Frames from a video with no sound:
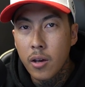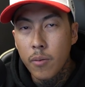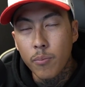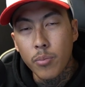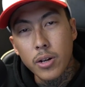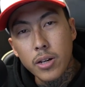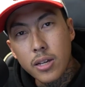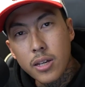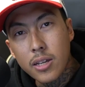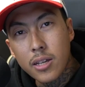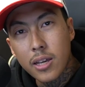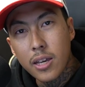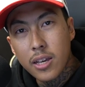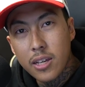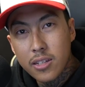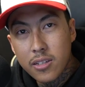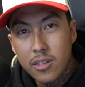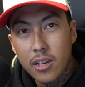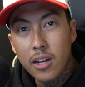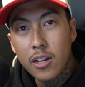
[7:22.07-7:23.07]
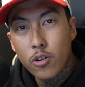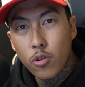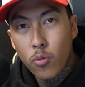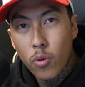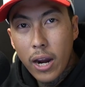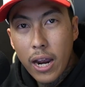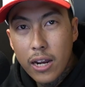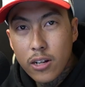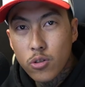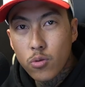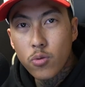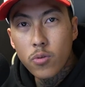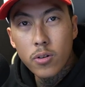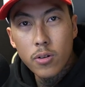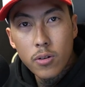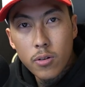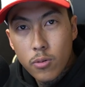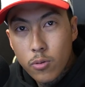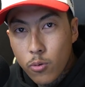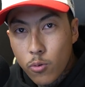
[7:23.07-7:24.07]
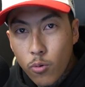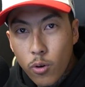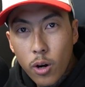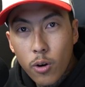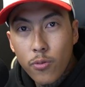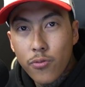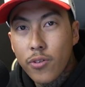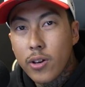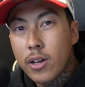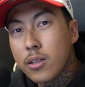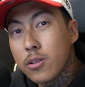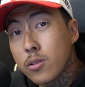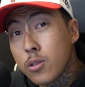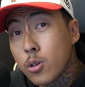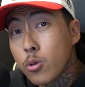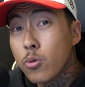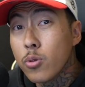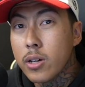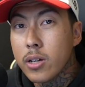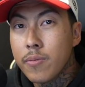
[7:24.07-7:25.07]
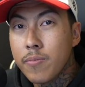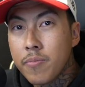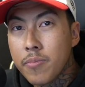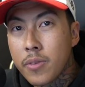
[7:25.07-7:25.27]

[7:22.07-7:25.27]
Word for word: but it is a gradual growth into it.